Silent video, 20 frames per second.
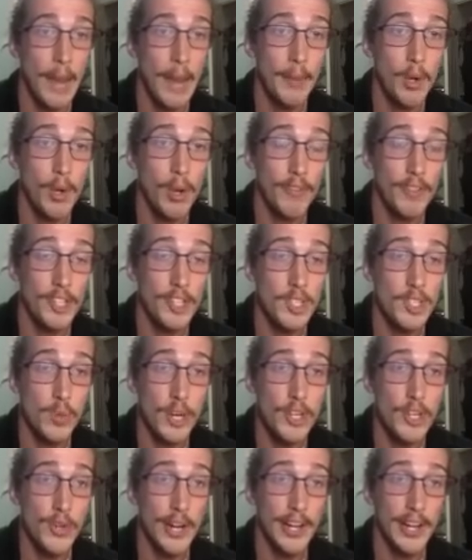going for a
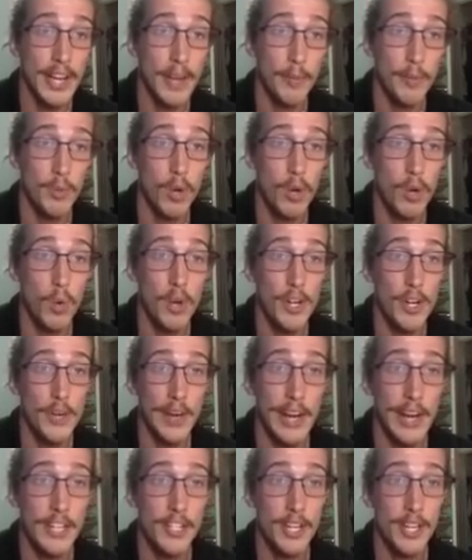switch right now. I'm going one
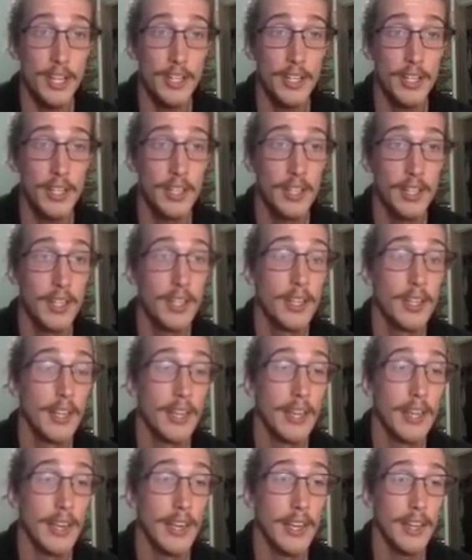direction,
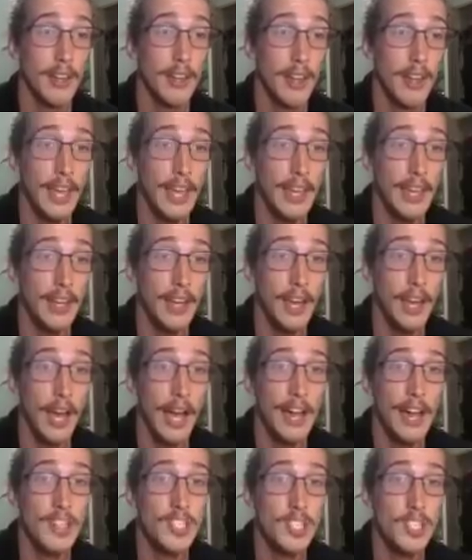and then
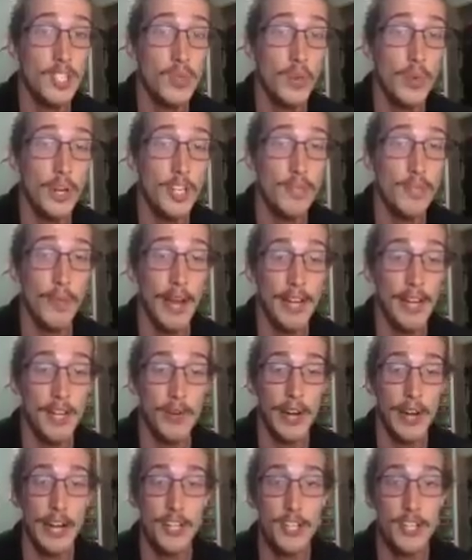I switch my
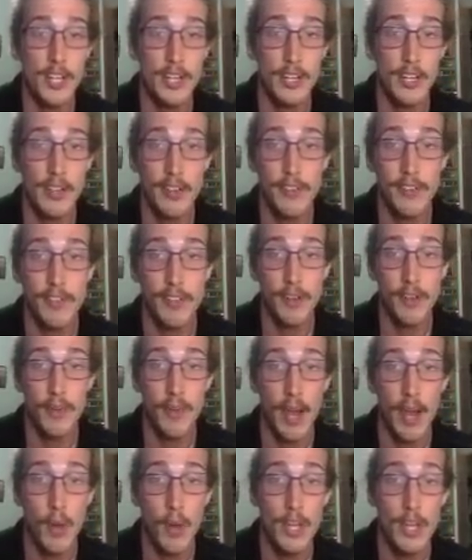direction from
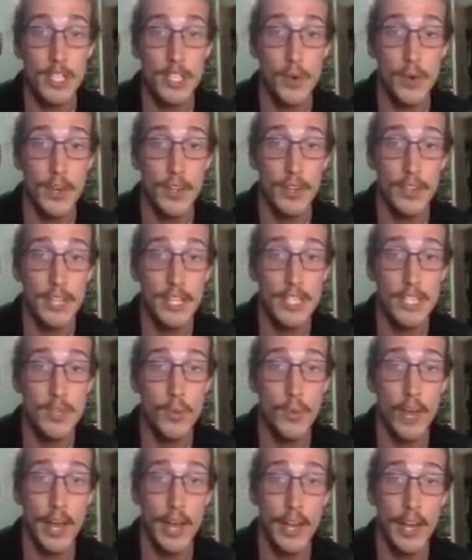I was going this
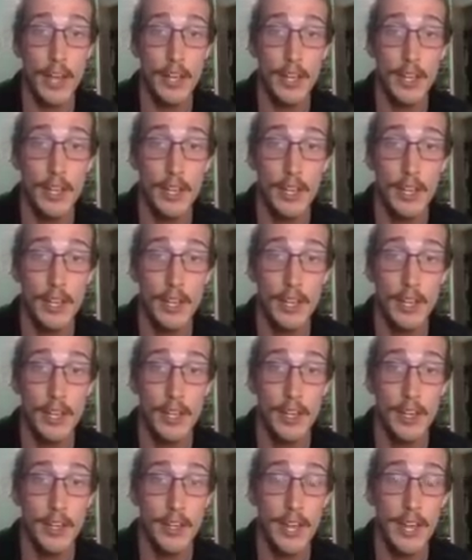way.
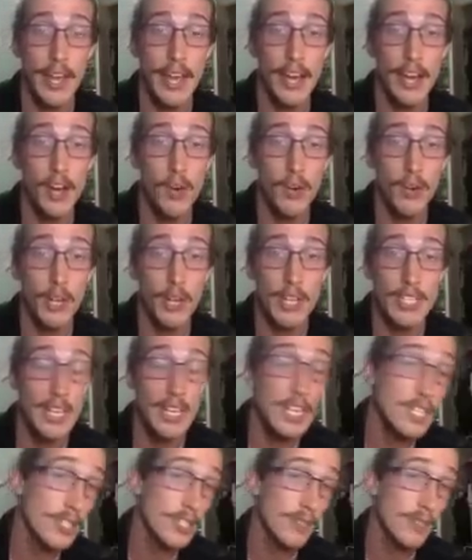Now, because he's